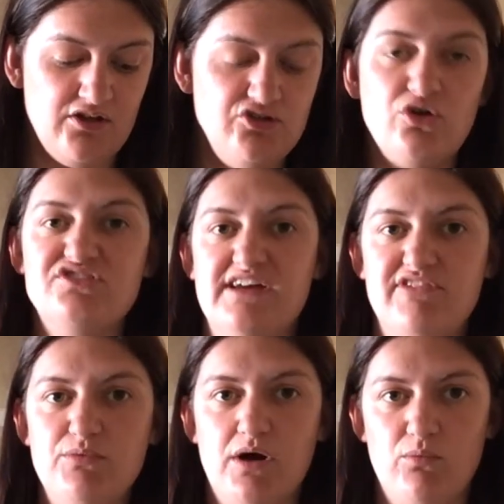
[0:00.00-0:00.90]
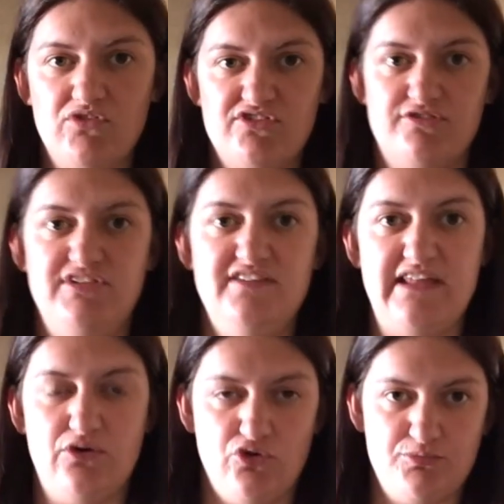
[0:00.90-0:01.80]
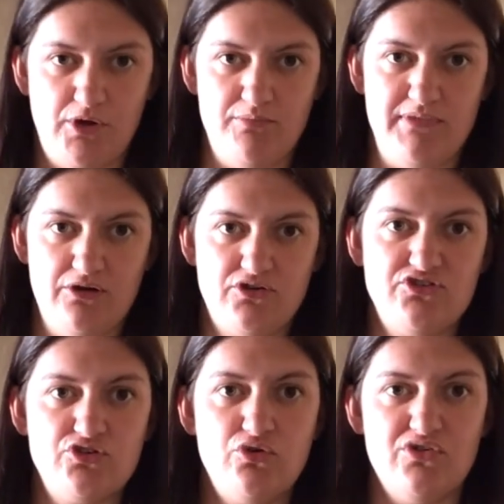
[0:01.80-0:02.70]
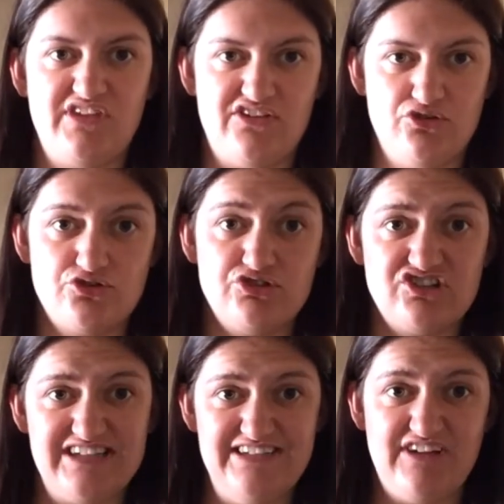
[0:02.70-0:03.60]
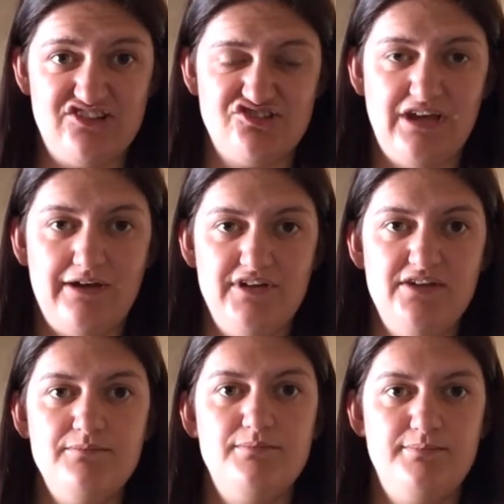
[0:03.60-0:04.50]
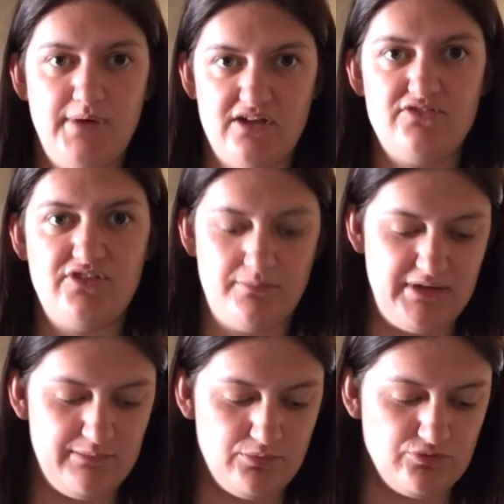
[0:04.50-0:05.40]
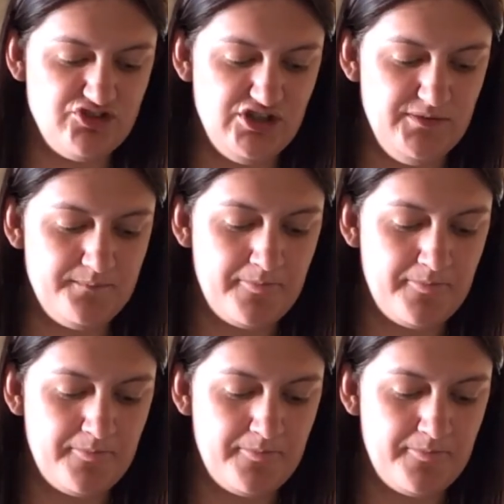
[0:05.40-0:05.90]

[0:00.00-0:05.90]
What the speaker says: Not everyone wants to feed their horse bone meal because of course that's not strictly vegetarian, but some people do.